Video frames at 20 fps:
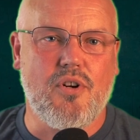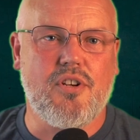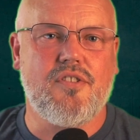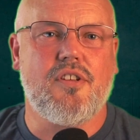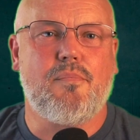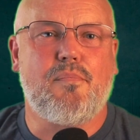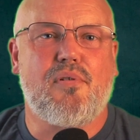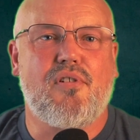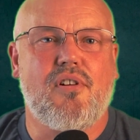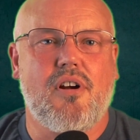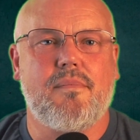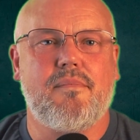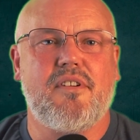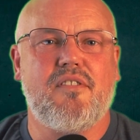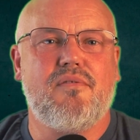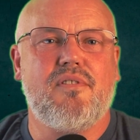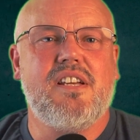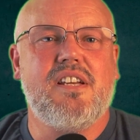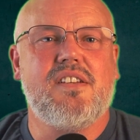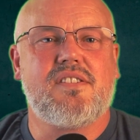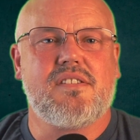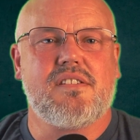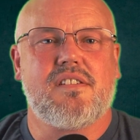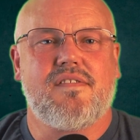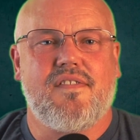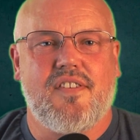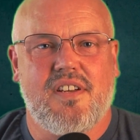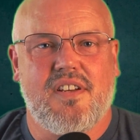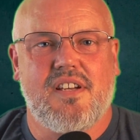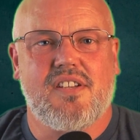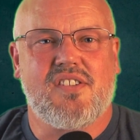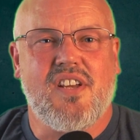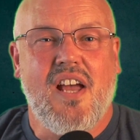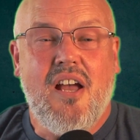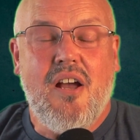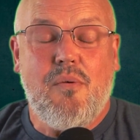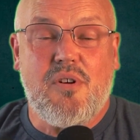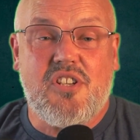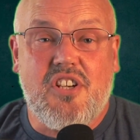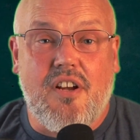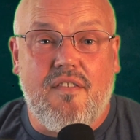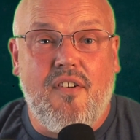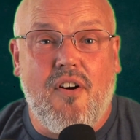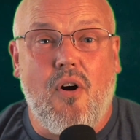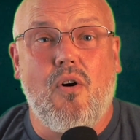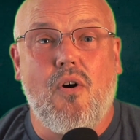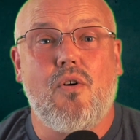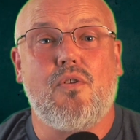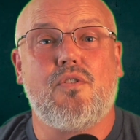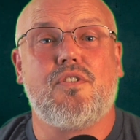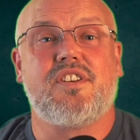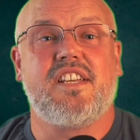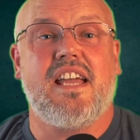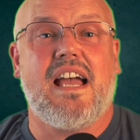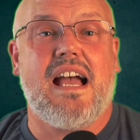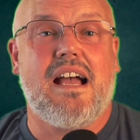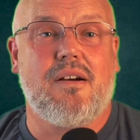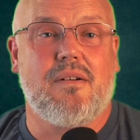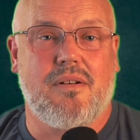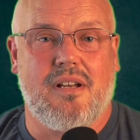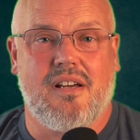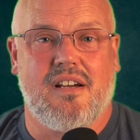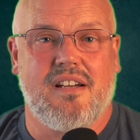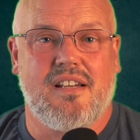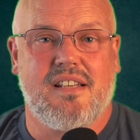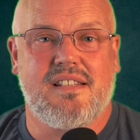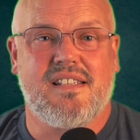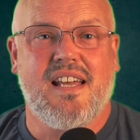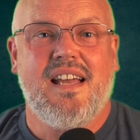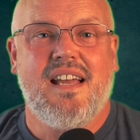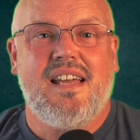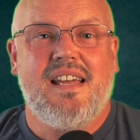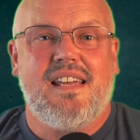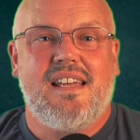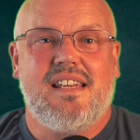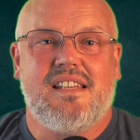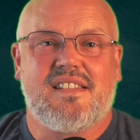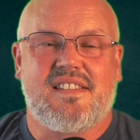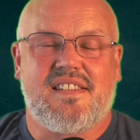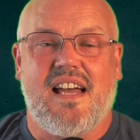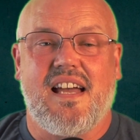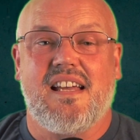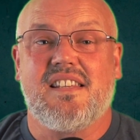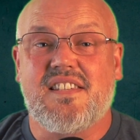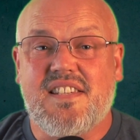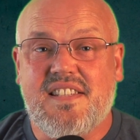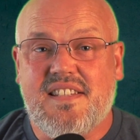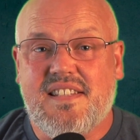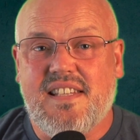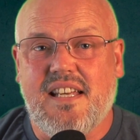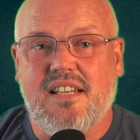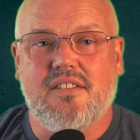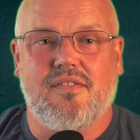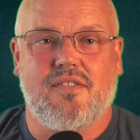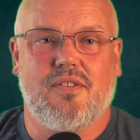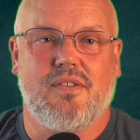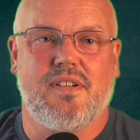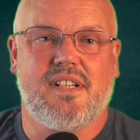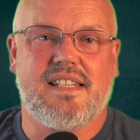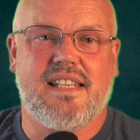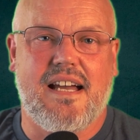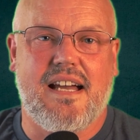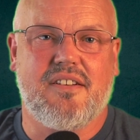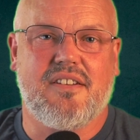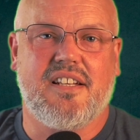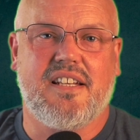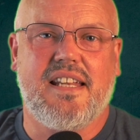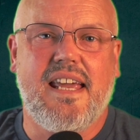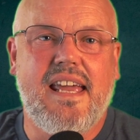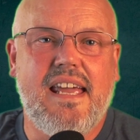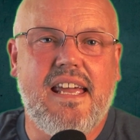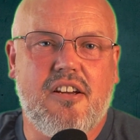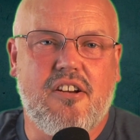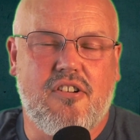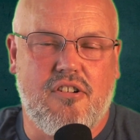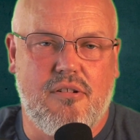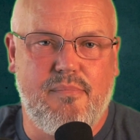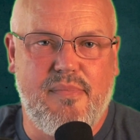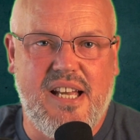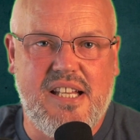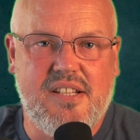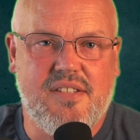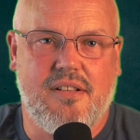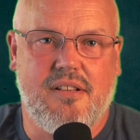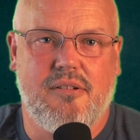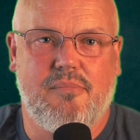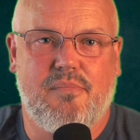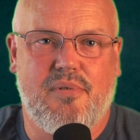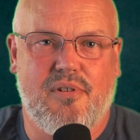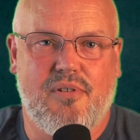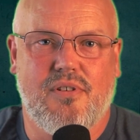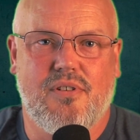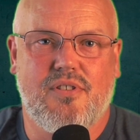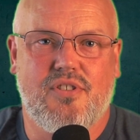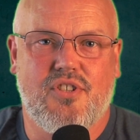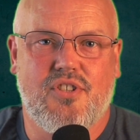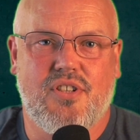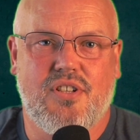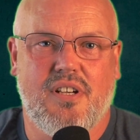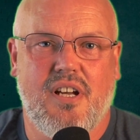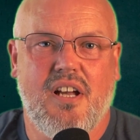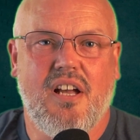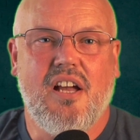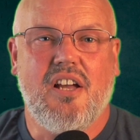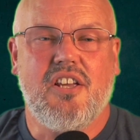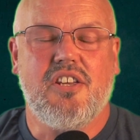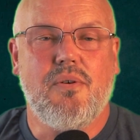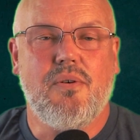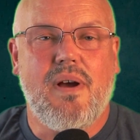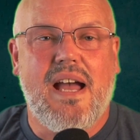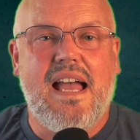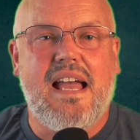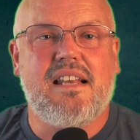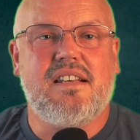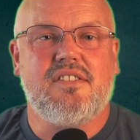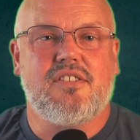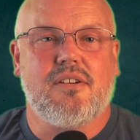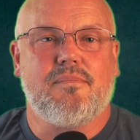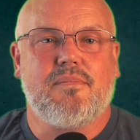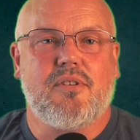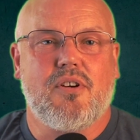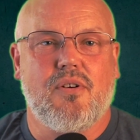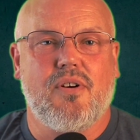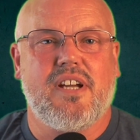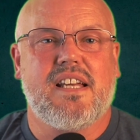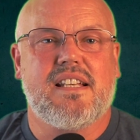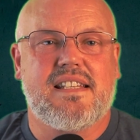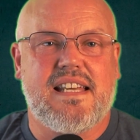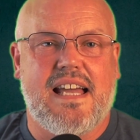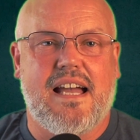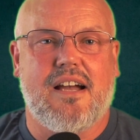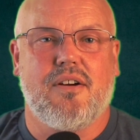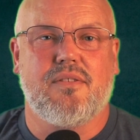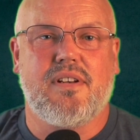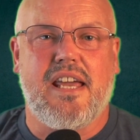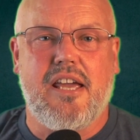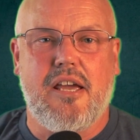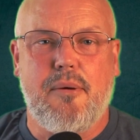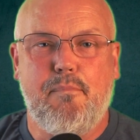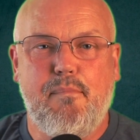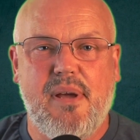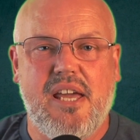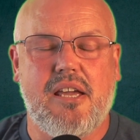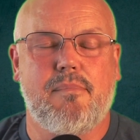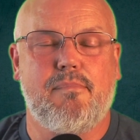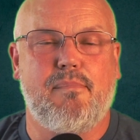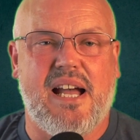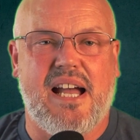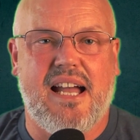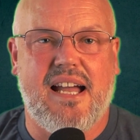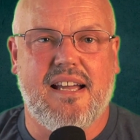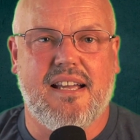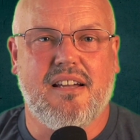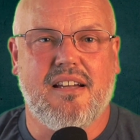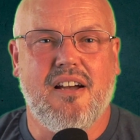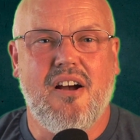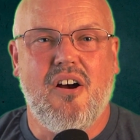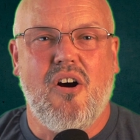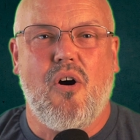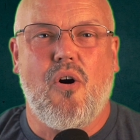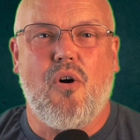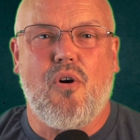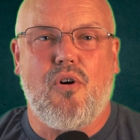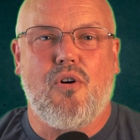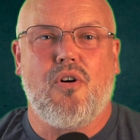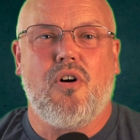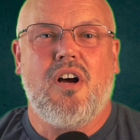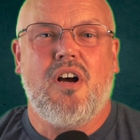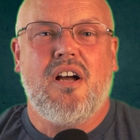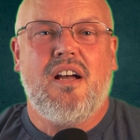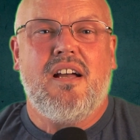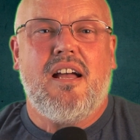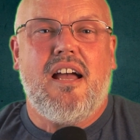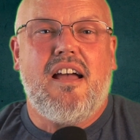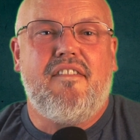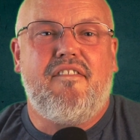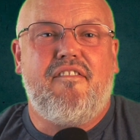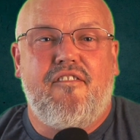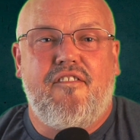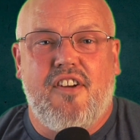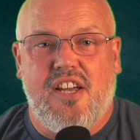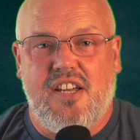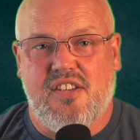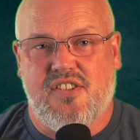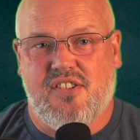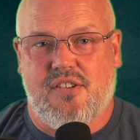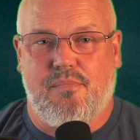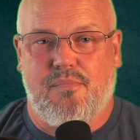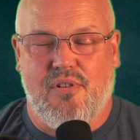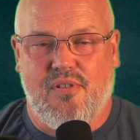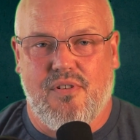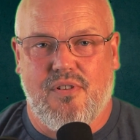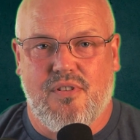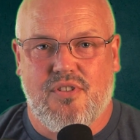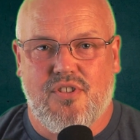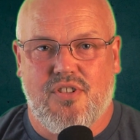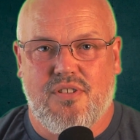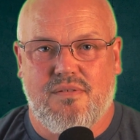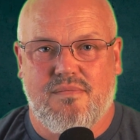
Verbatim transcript: of the primary reasons for this, which I've already outlined, is that instead of going down an incremental approach, you end up going down a big bang or a phased approach.